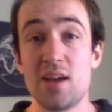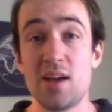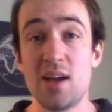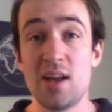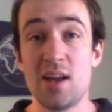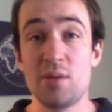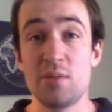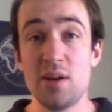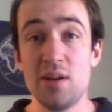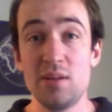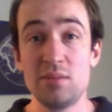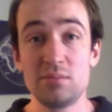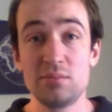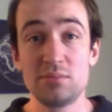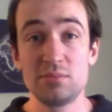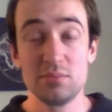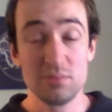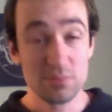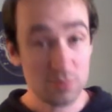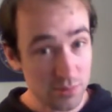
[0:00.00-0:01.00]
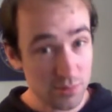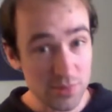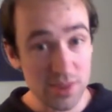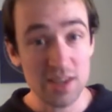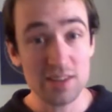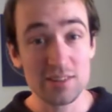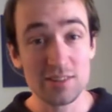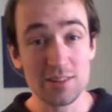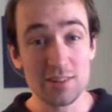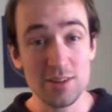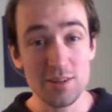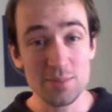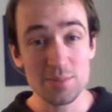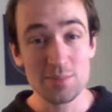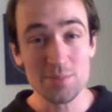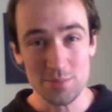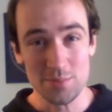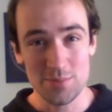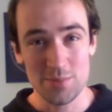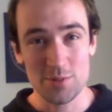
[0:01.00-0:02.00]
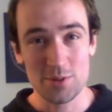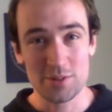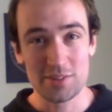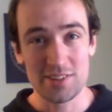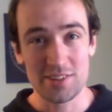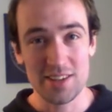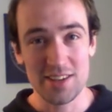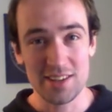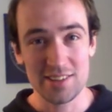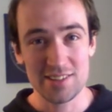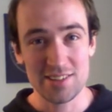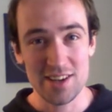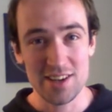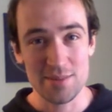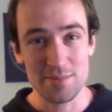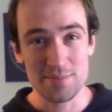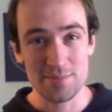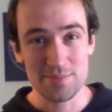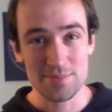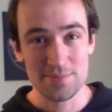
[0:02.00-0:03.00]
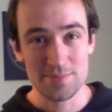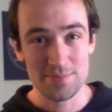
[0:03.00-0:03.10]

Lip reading: Anyway, thanks a lot. We'll see you next time.